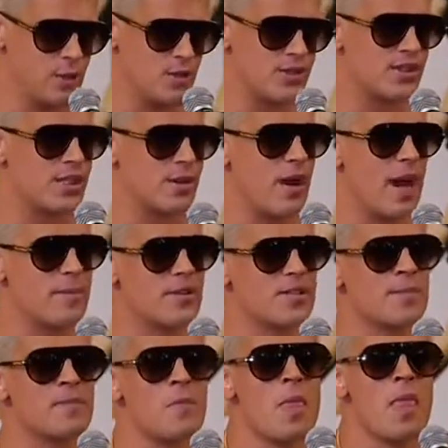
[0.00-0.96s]
them loose as well.
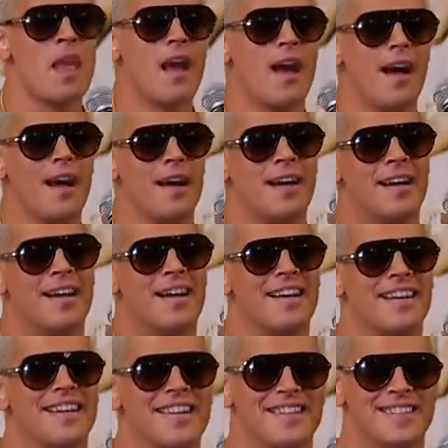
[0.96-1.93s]

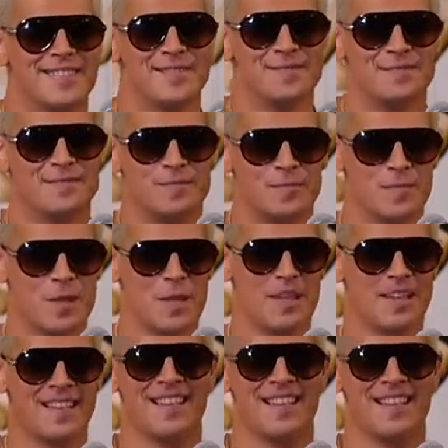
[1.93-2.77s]
Bring bacon!